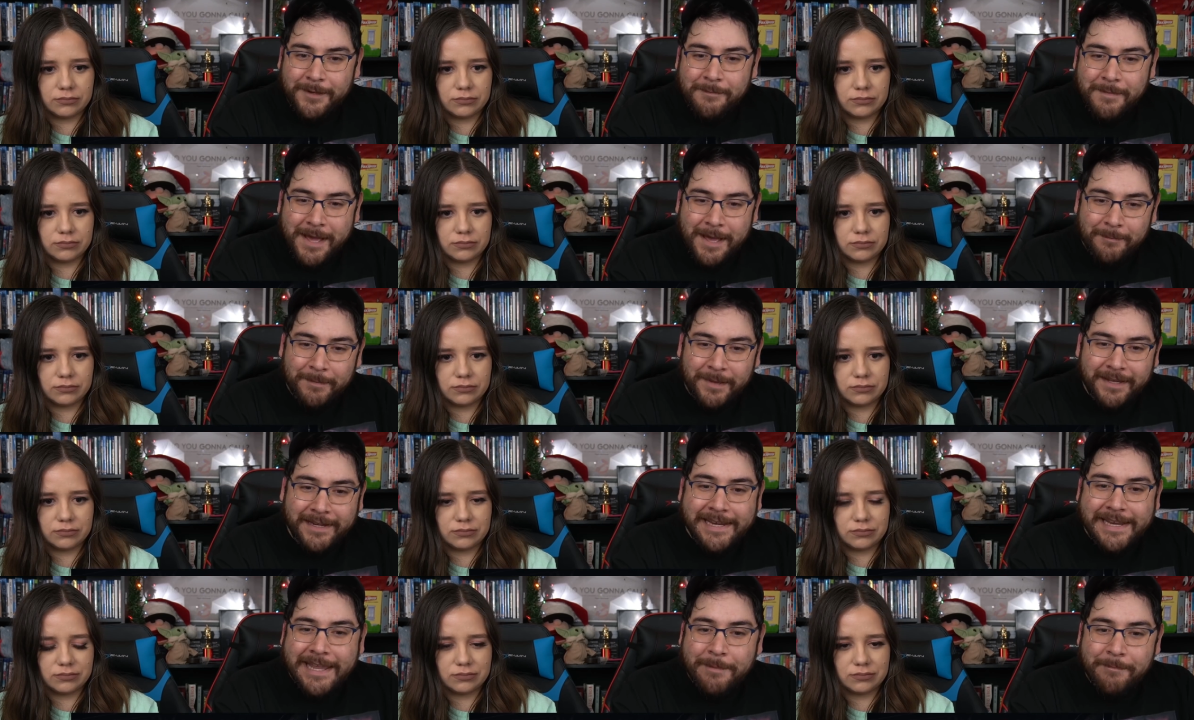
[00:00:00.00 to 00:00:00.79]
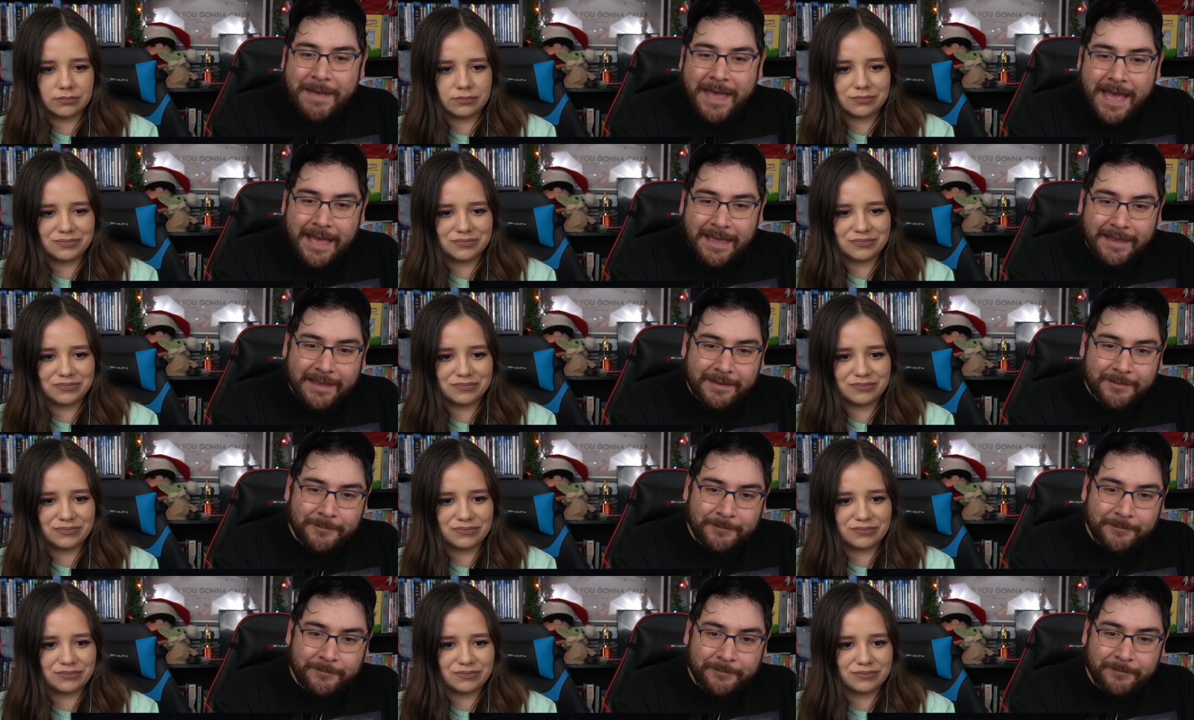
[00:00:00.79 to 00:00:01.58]
Speaker 1: Come on, buddy, get back.
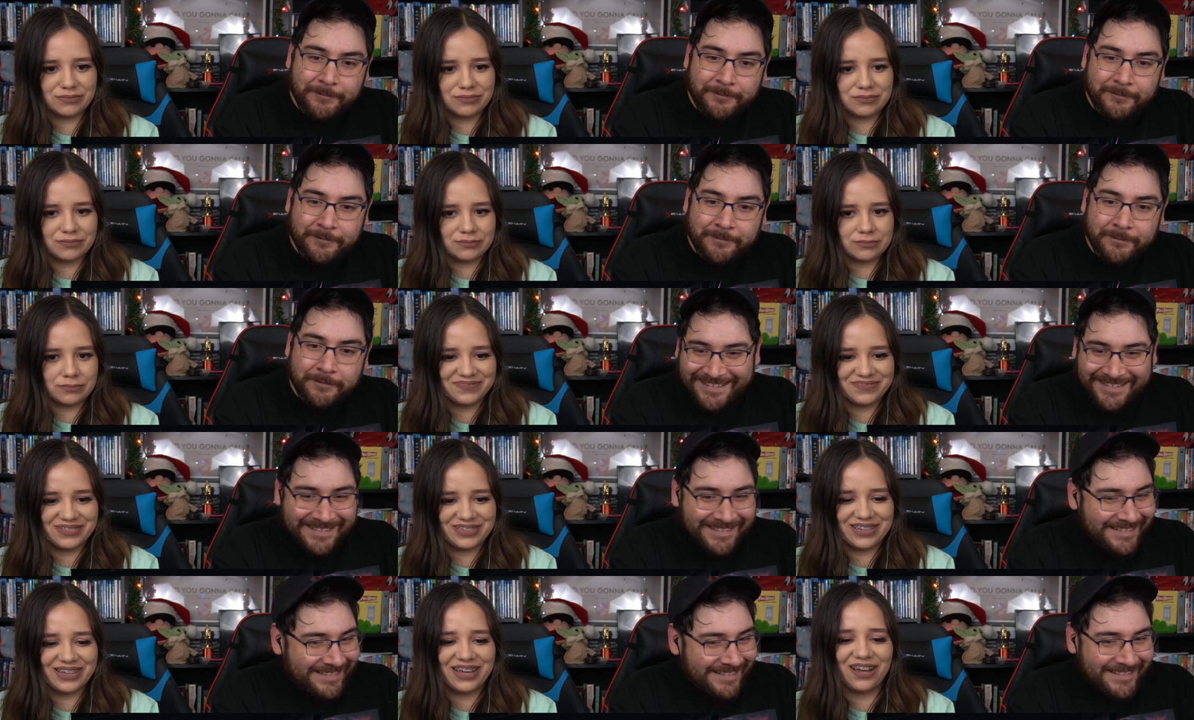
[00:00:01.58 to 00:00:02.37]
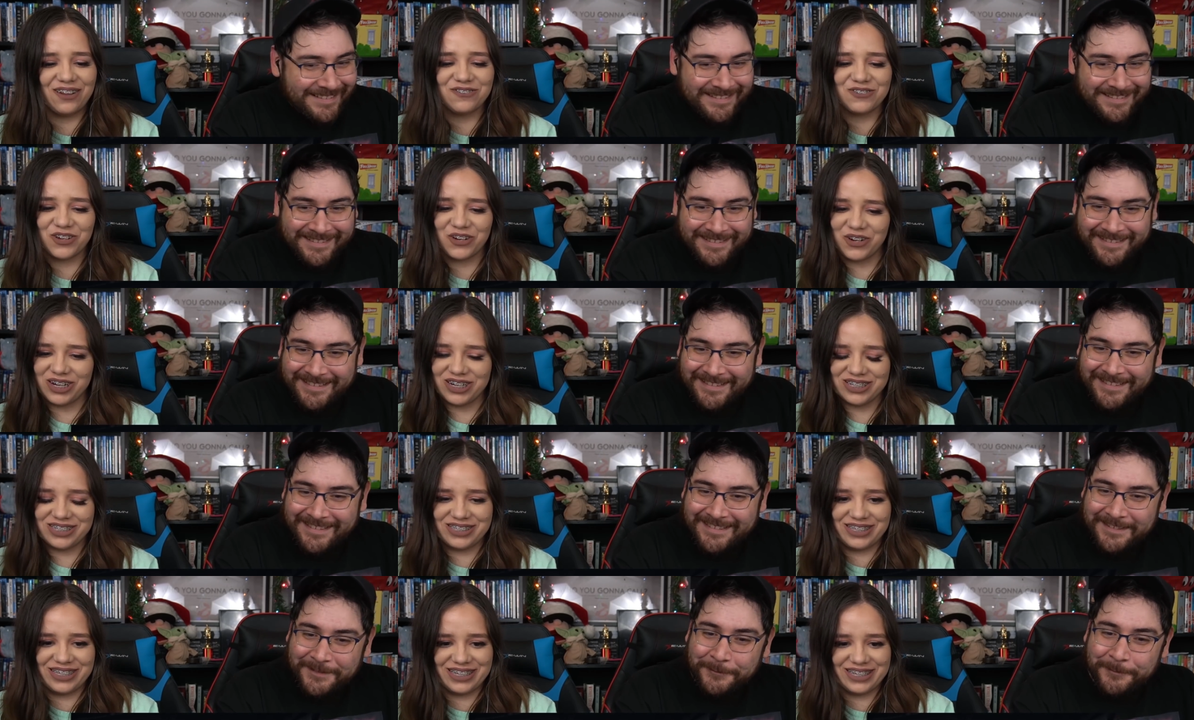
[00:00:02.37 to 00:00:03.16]
of
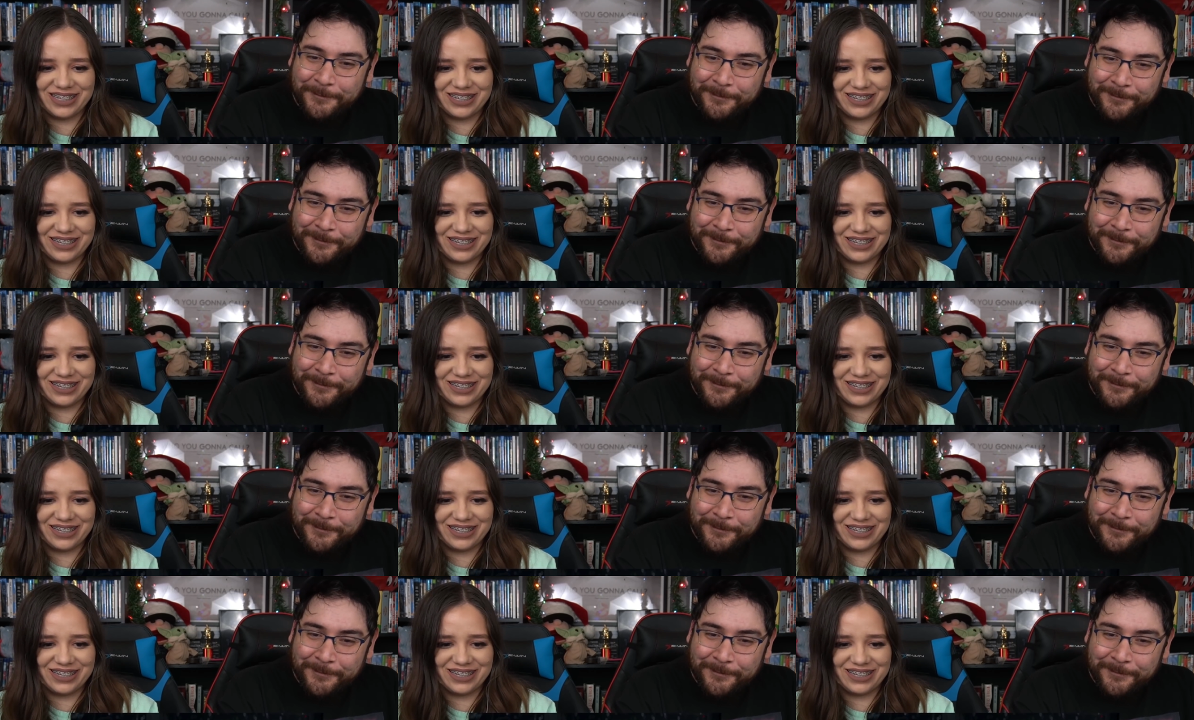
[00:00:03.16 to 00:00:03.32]
course.